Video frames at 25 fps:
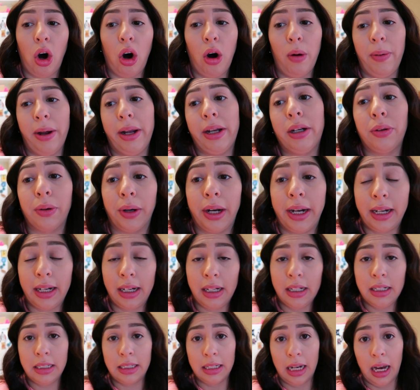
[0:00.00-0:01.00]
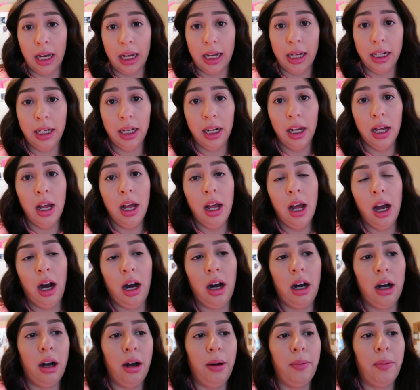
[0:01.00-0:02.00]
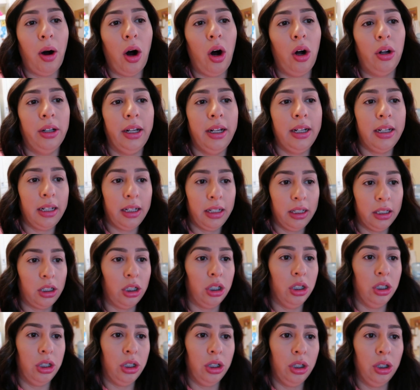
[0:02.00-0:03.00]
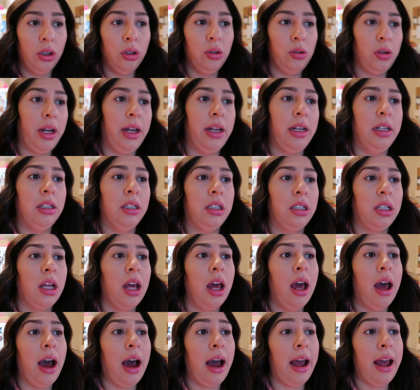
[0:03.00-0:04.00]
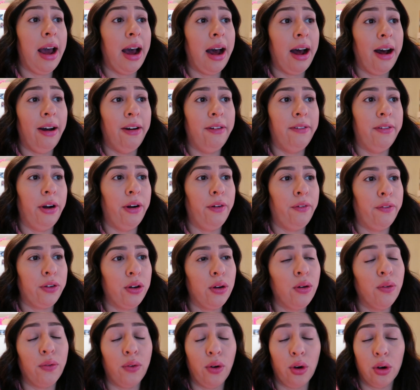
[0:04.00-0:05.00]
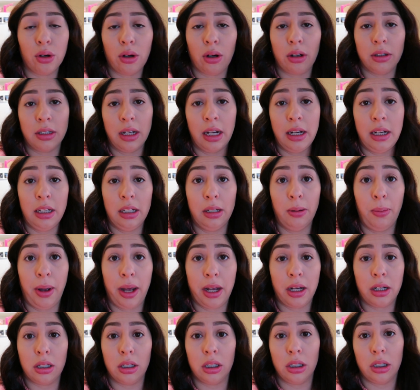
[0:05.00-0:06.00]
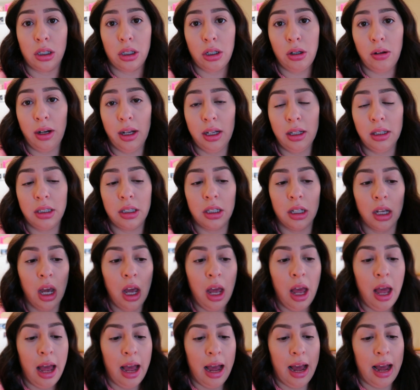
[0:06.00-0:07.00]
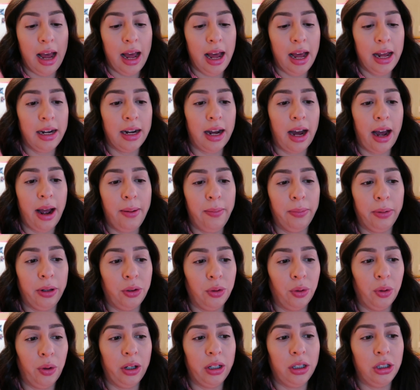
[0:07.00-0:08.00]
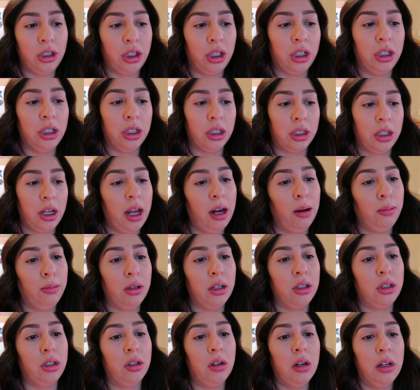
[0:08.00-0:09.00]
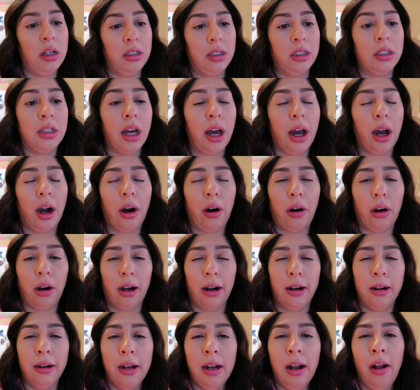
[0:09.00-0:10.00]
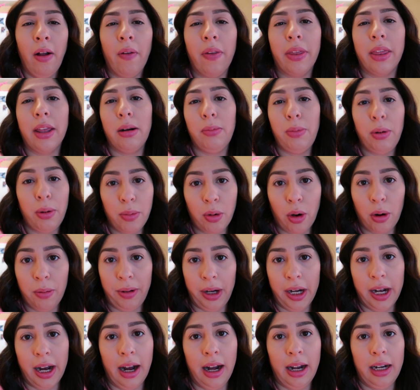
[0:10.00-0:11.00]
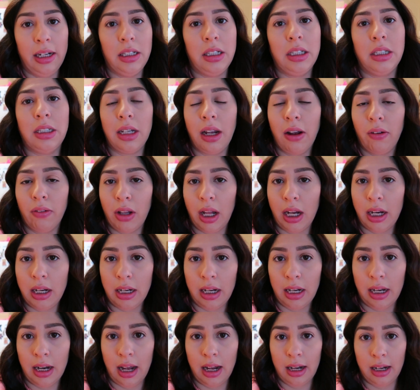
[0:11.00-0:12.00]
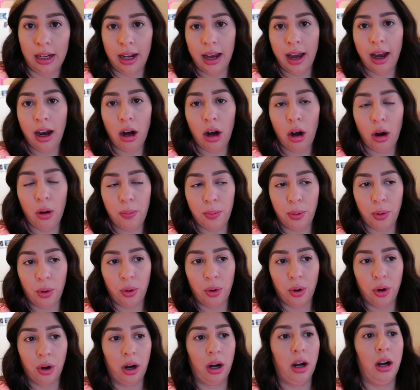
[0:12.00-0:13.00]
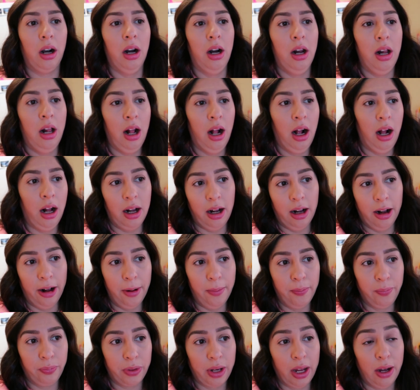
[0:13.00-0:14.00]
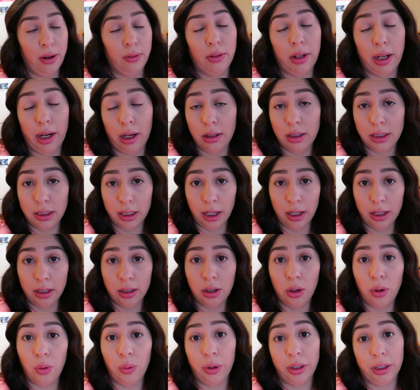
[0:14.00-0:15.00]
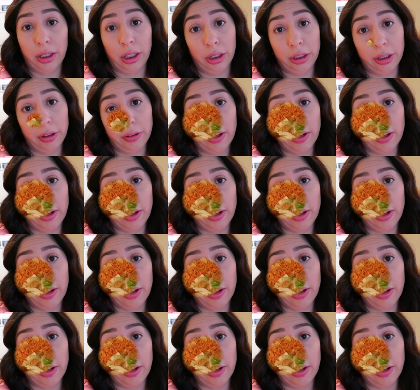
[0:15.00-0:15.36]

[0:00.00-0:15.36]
all my grading done. Um, all I need to do is I have a few phone calls I need to make to students and I'm going to just hit up the students that are a little bit more behind to see if they need any help or um, if they're done with their